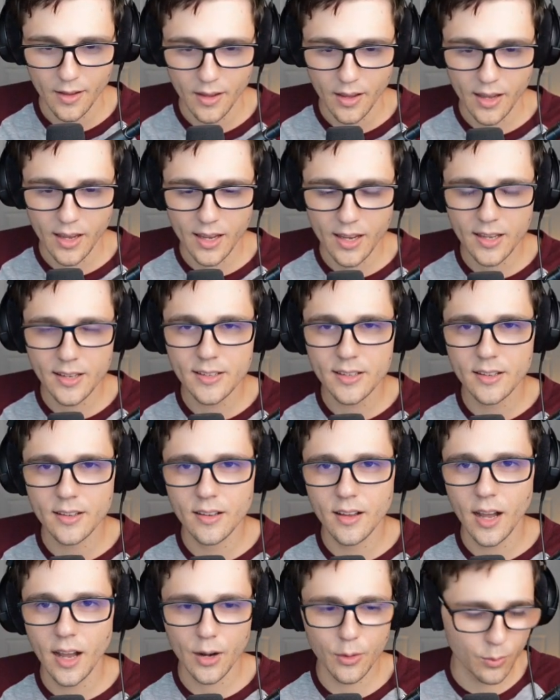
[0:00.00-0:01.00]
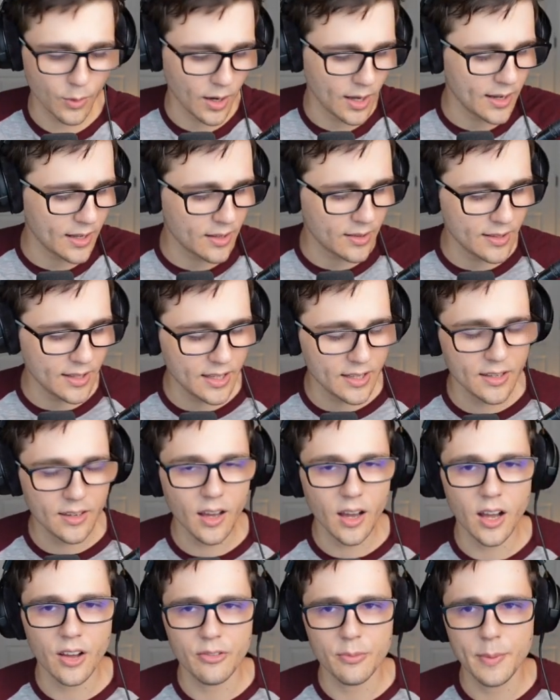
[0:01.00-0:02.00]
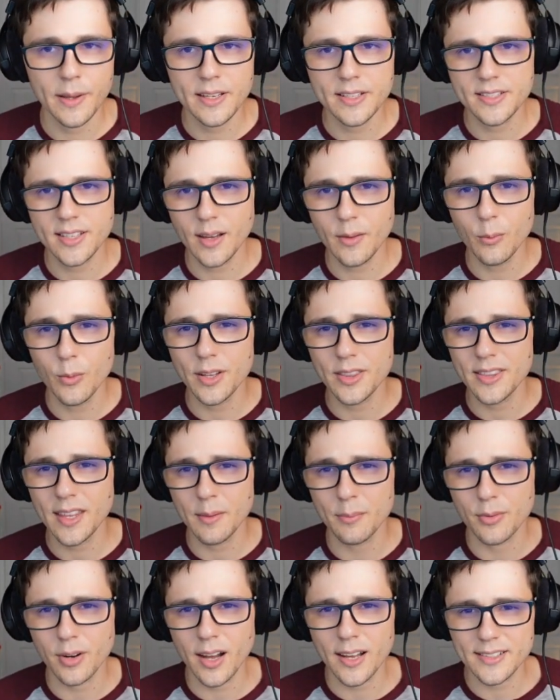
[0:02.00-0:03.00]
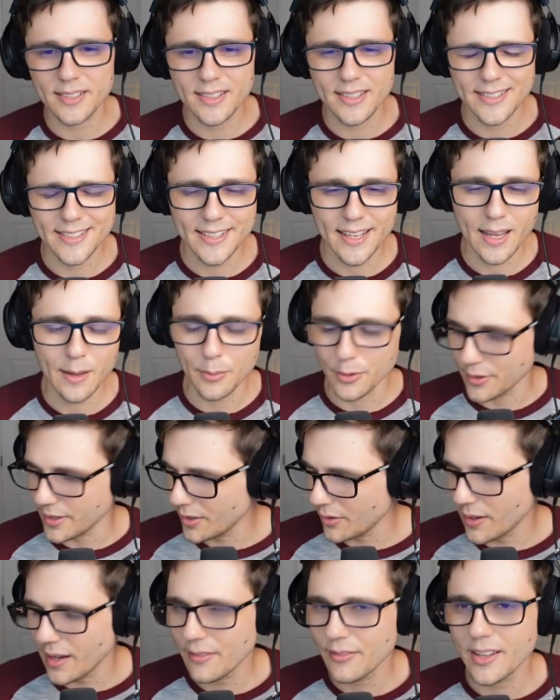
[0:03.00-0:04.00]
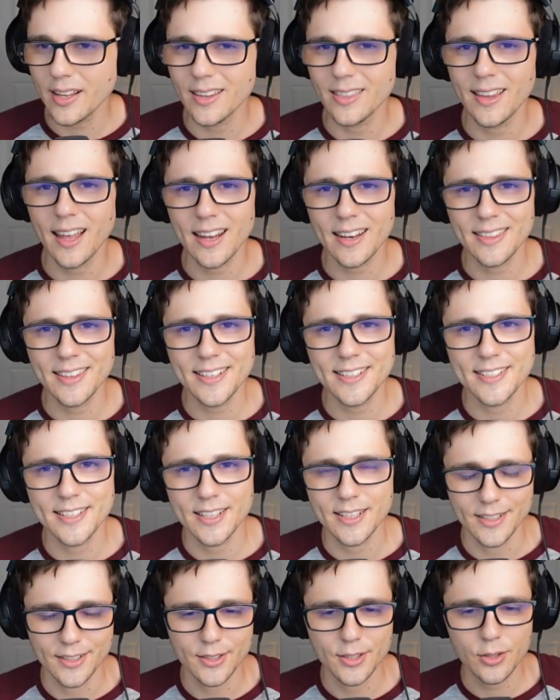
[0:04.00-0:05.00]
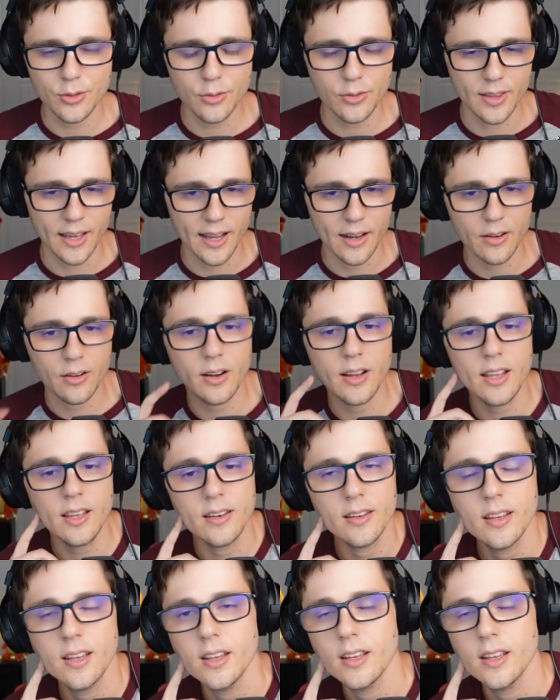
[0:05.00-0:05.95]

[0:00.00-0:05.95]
And ironically enough, based on what they brought to the table, they don't have like a lot of things that can do that, right?